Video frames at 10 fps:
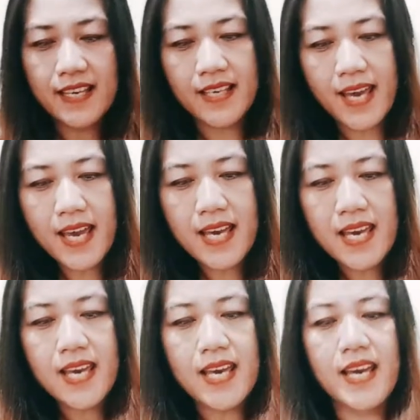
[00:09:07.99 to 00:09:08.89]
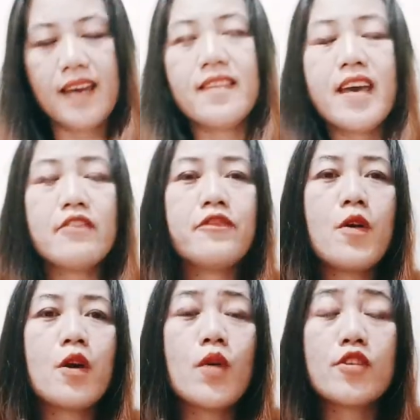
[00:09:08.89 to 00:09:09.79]
Okay, and then
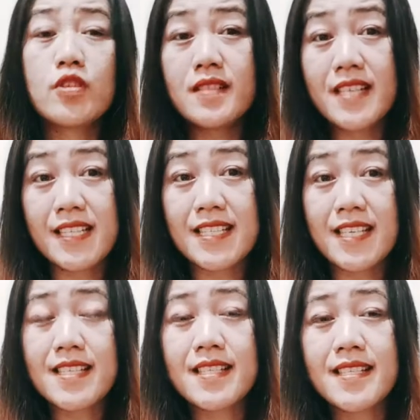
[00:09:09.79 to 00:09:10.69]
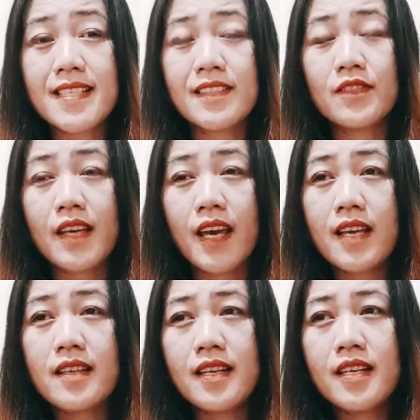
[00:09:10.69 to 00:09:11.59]
for question sentences, okay,